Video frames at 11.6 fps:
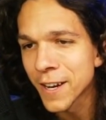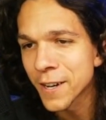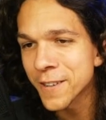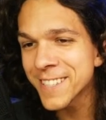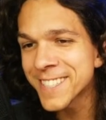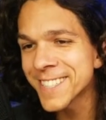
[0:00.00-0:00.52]

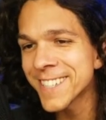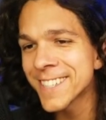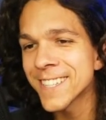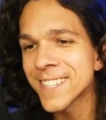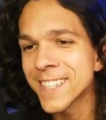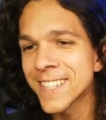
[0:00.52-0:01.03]

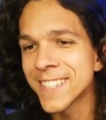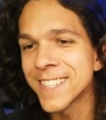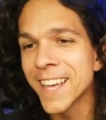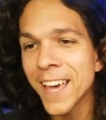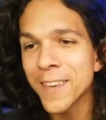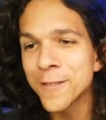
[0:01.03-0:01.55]
Christian!
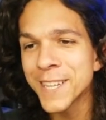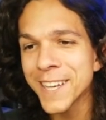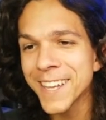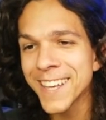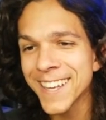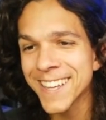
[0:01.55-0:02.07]
Yeah, you did
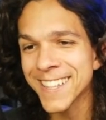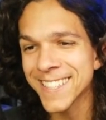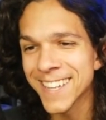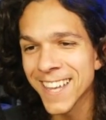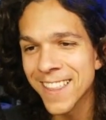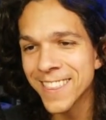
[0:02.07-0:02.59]

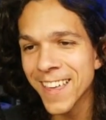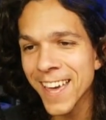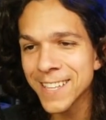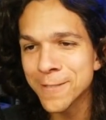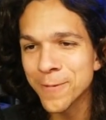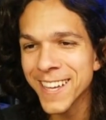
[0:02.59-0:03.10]
it!
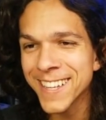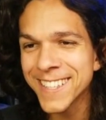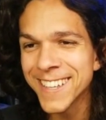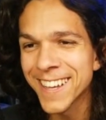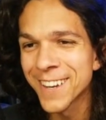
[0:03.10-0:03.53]
Thanks, man.